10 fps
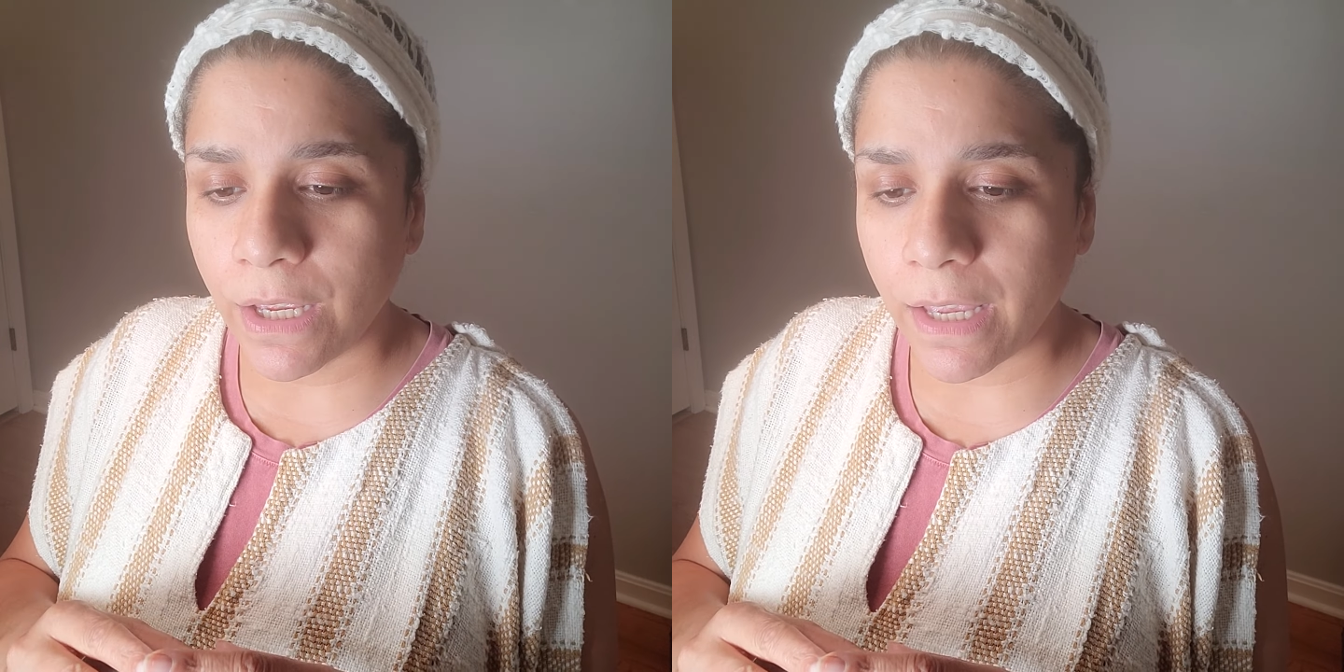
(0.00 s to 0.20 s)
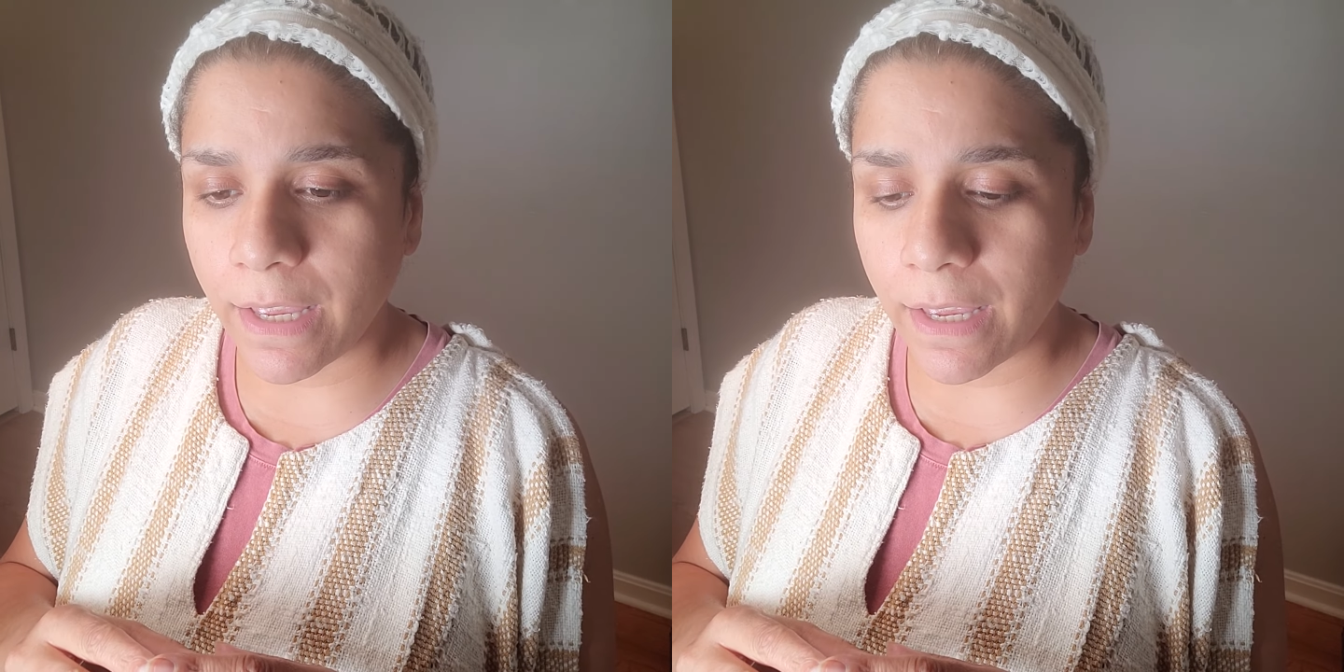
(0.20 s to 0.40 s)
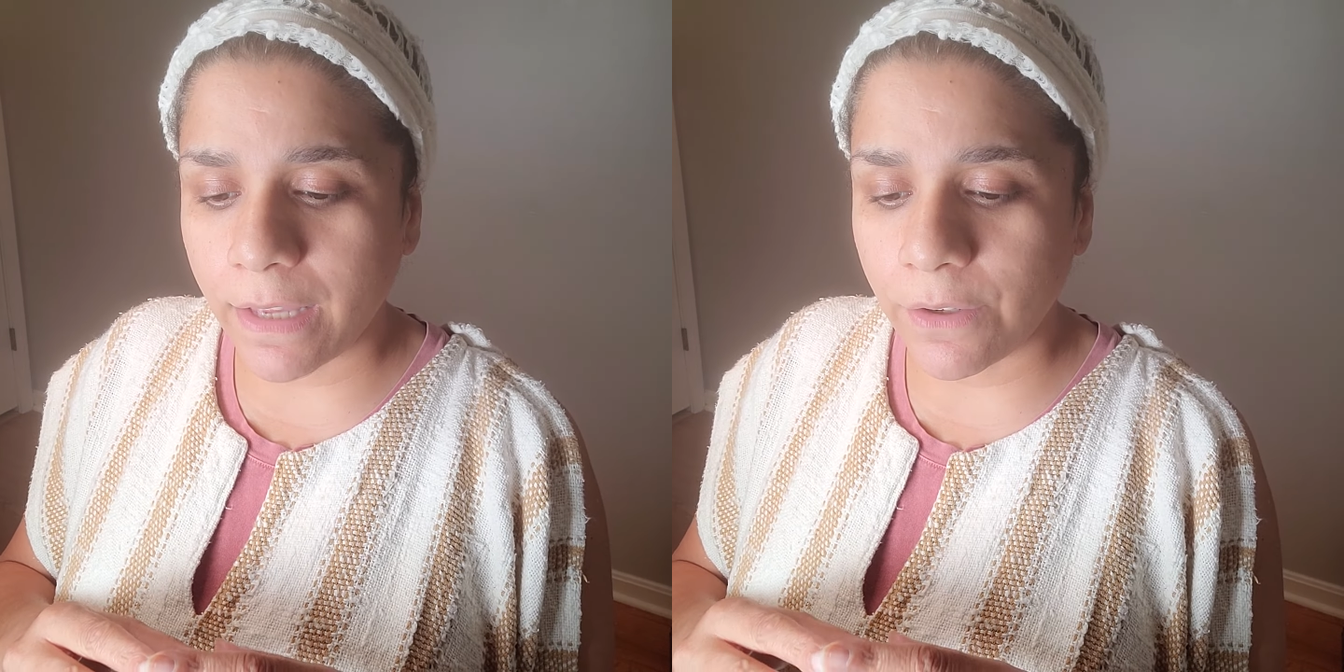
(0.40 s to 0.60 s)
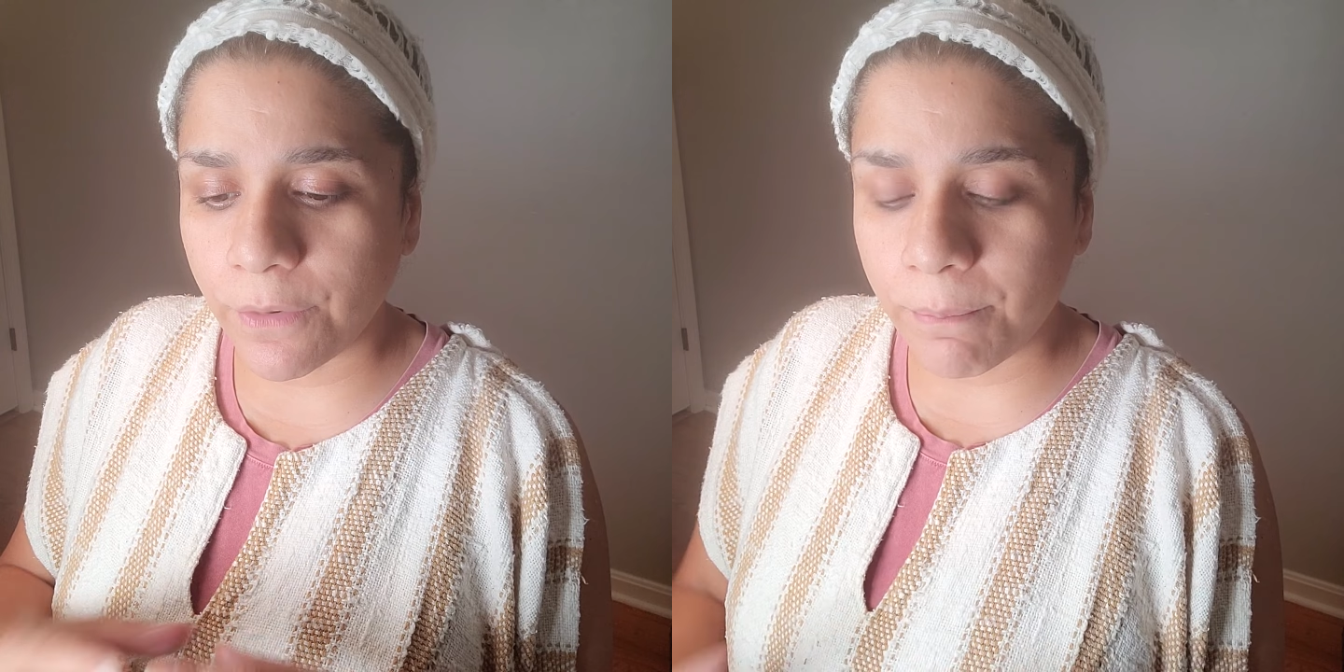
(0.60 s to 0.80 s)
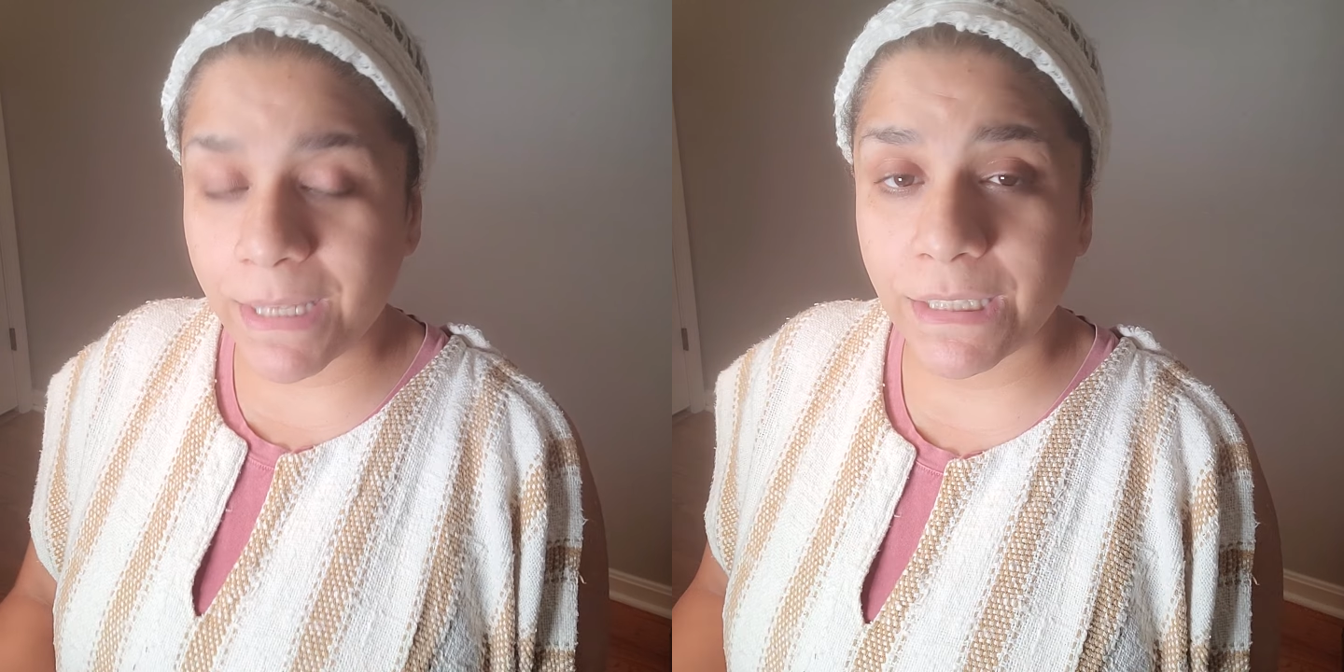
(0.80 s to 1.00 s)
and
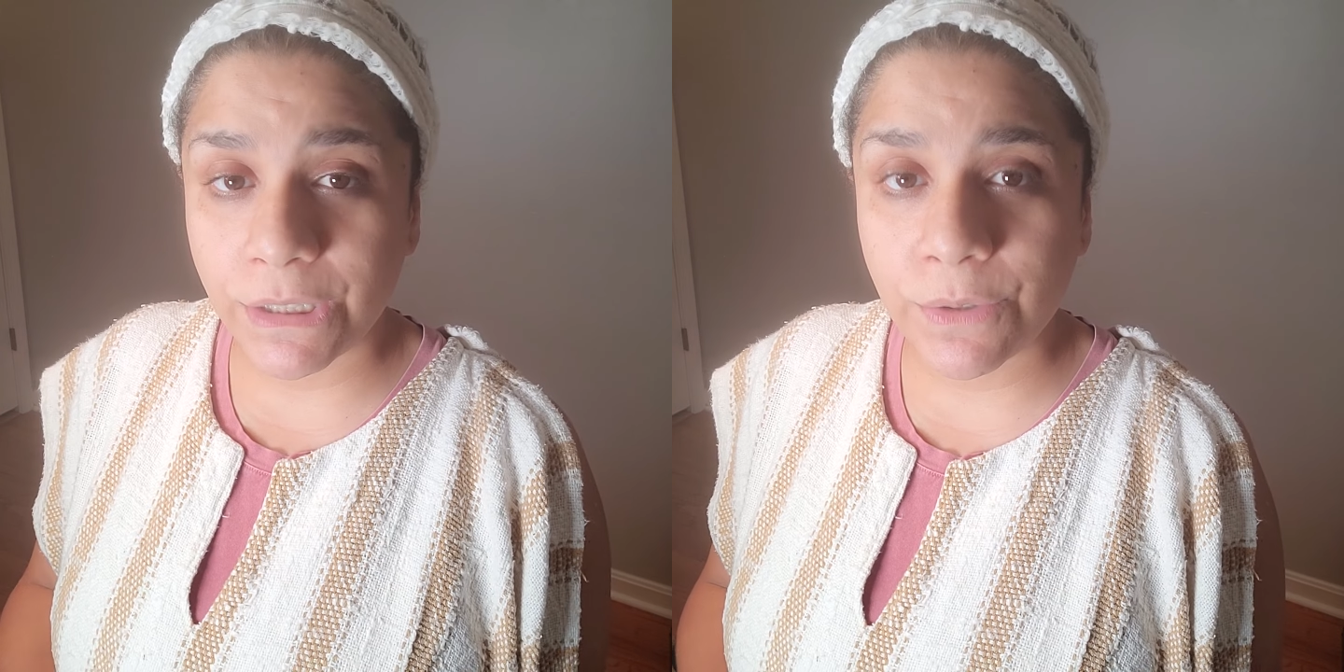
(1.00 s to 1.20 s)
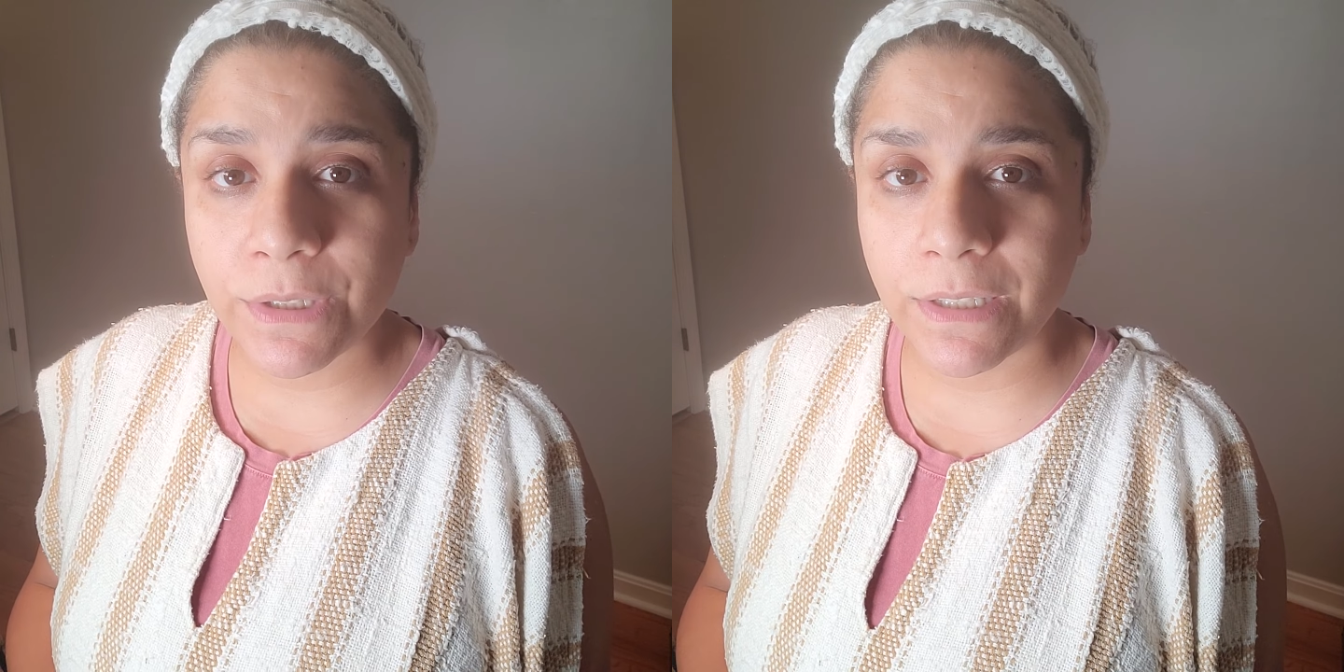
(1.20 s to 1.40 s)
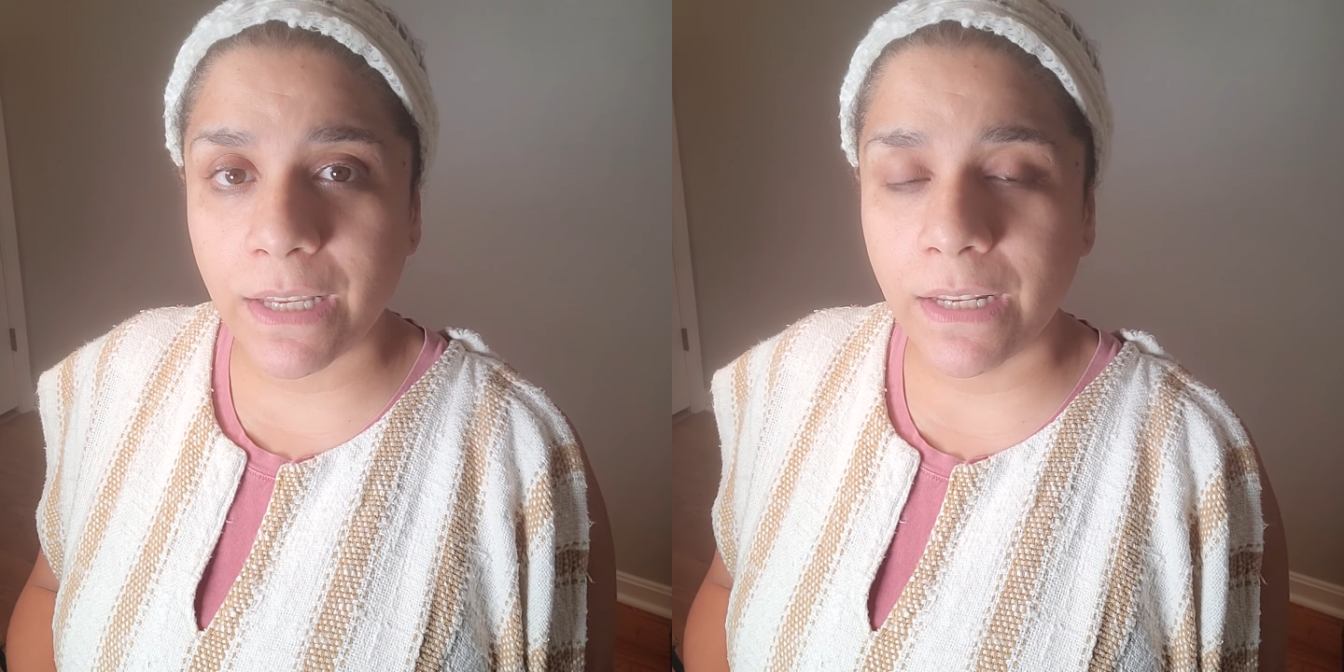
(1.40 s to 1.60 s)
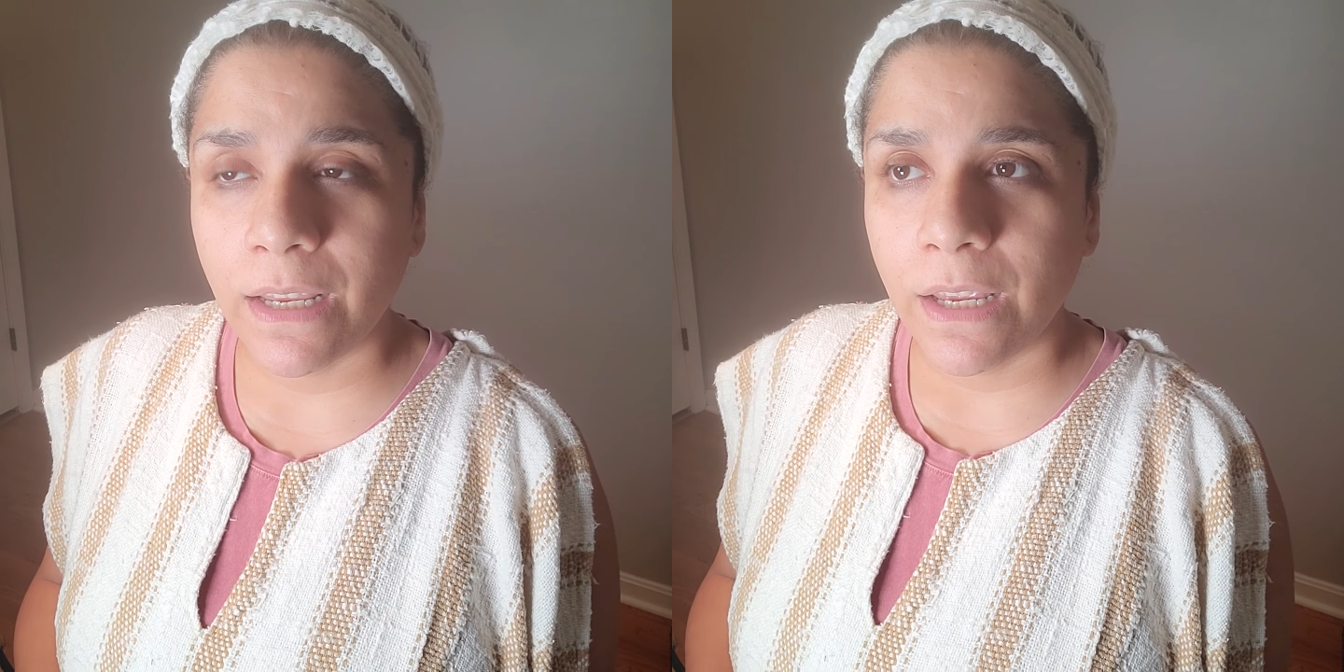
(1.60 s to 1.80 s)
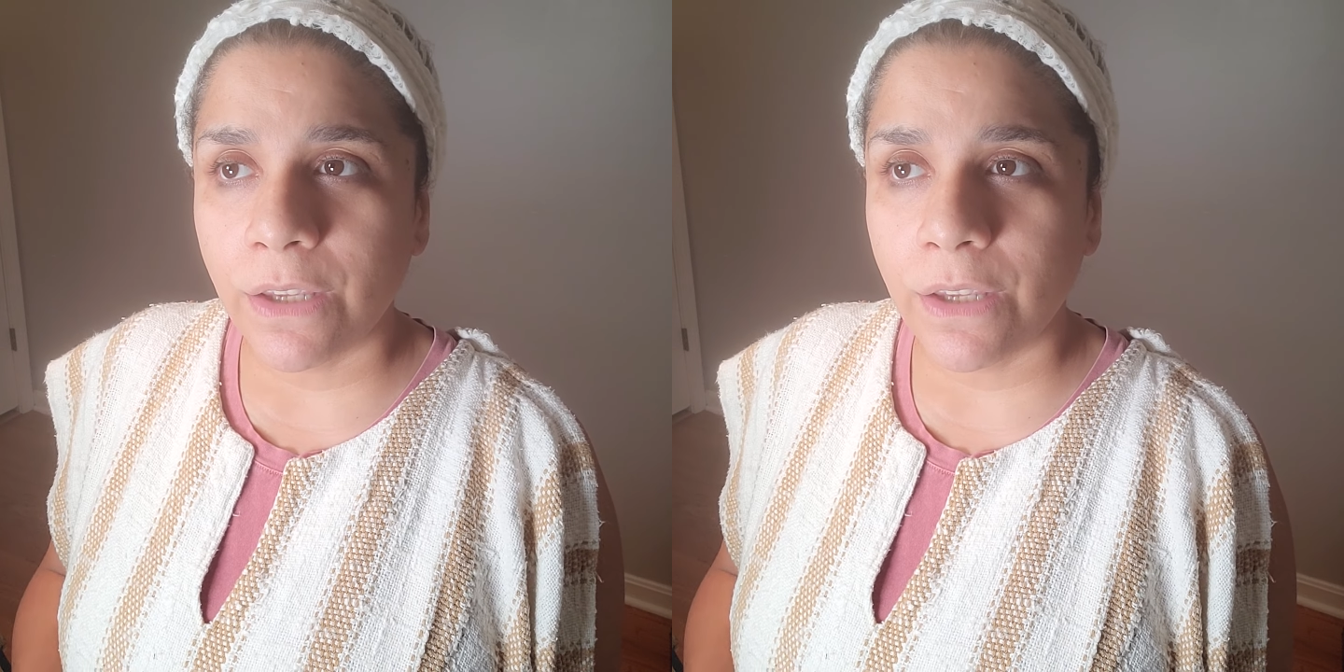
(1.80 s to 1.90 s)
you're misusing it,